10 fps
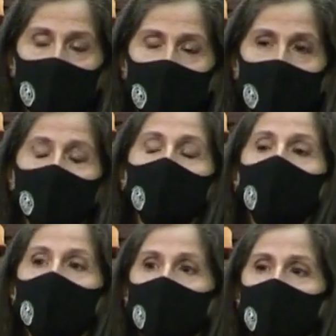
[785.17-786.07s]
And
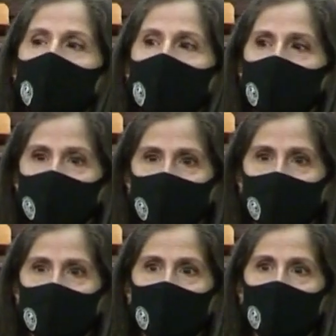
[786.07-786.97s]
who is
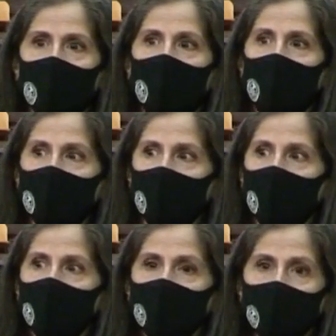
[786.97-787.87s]
it that
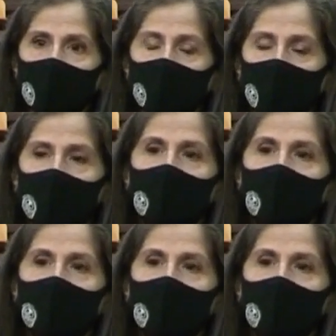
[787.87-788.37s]
loses?